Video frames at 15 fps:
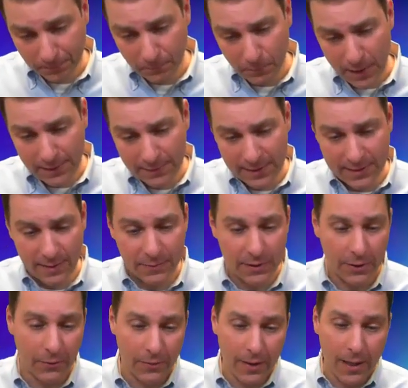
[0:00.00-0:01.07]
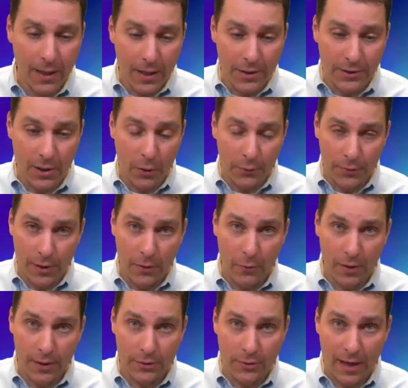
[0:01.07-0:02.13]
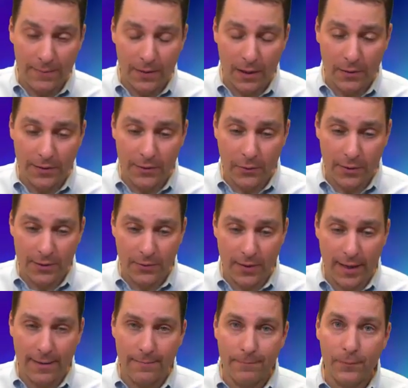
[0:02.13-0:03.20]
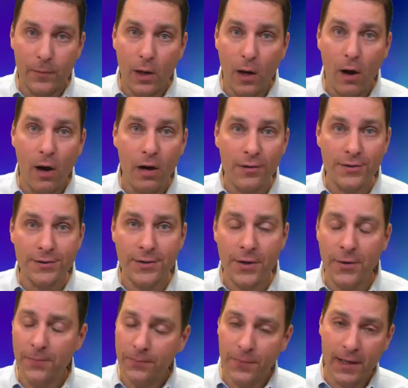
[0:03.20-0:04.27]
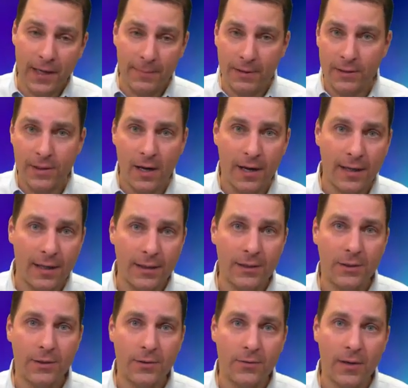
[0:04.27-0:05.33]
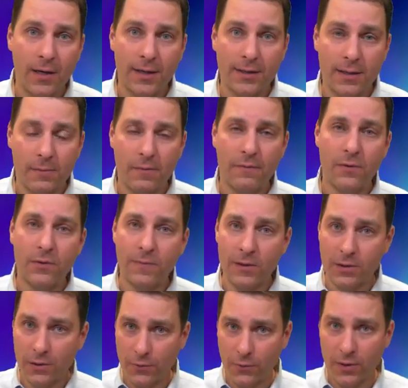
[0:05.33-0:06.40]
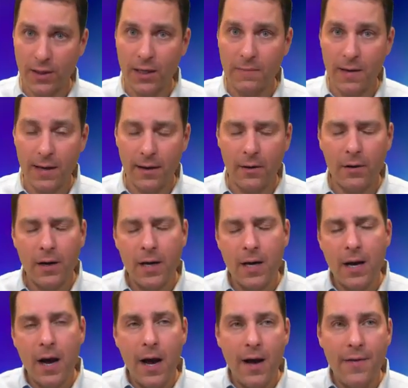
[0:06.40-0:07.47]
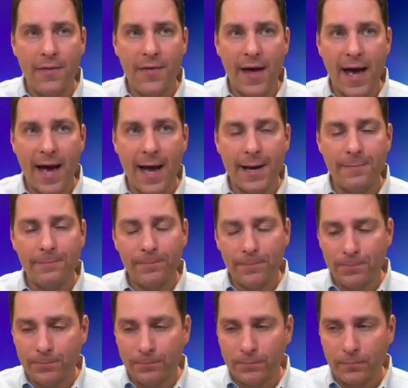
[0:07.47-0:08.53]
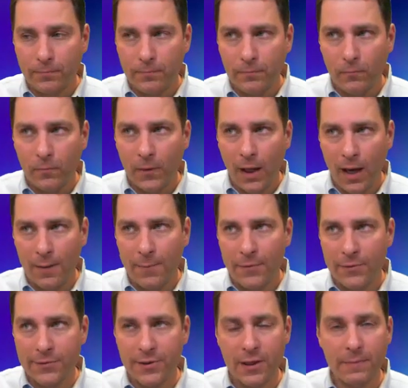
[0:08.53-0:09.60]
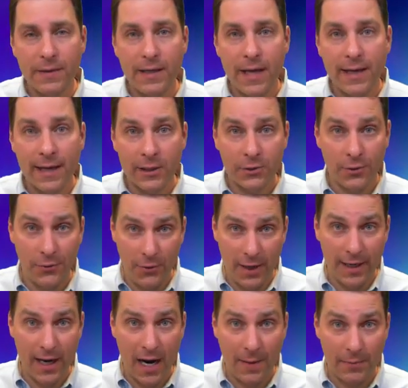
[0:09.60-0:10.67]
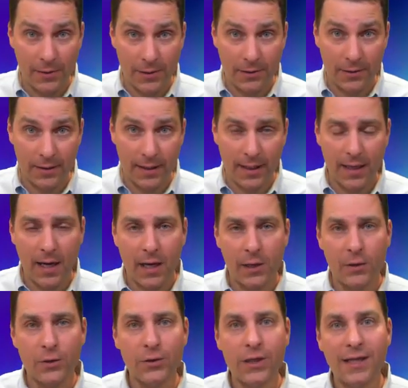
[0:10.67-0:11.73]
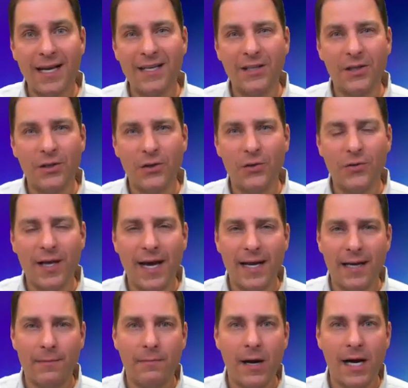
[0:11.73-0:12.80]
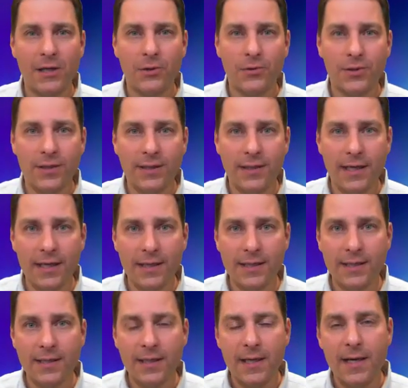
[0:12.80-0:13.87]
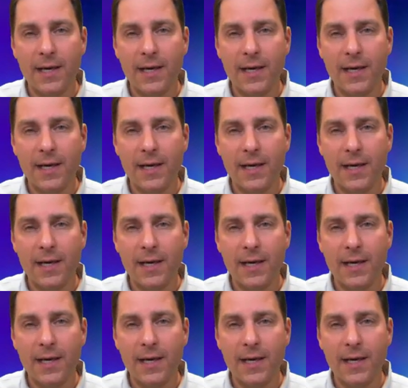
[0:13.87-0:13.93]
But that's up to you. So, no, we're going to drop the lowest quiz grade. Also, and I've been talking to some of you, especially through email, that there's going to be an extra credit opportunity. I usually like to do that in Module 6.